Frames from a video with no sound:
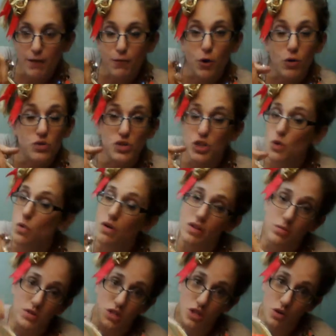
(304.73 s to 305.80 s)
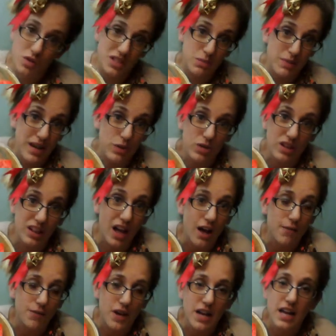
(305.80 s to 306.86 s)
Of course you want them to know it's made with
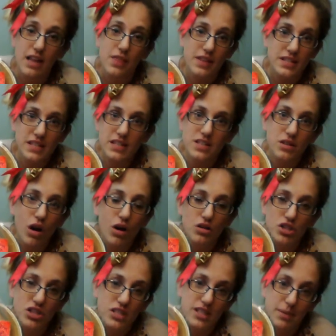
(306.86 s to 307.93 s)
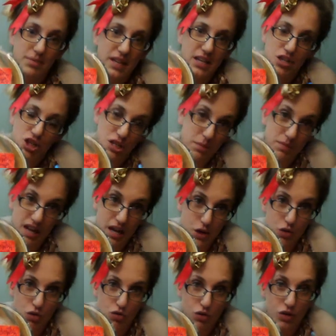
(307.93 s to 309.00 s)
love. This is not just something cheap that
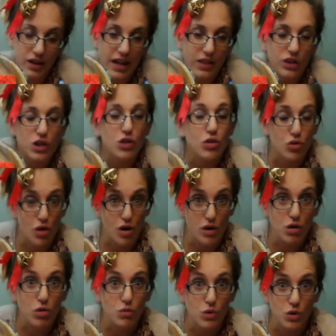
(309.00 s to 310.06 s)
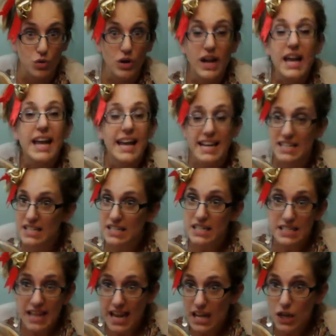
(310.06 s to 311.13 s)
you threw together. You thought it through. It
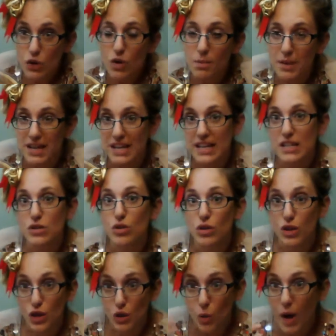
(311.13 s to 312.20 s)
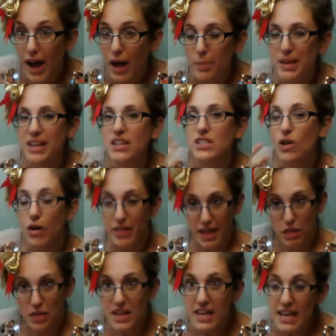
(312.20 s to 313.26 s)
didn't take you a minute. It took you a while because all
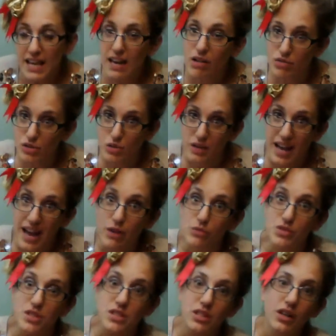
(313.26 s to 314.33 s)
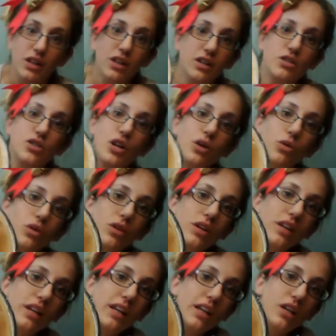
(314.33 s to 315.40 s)
that thinking also counts. So,
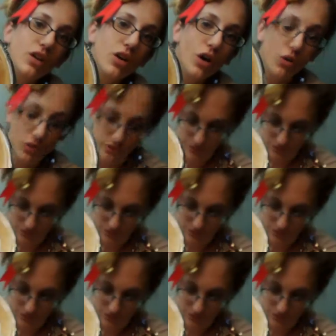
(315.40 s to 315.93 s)
here you go.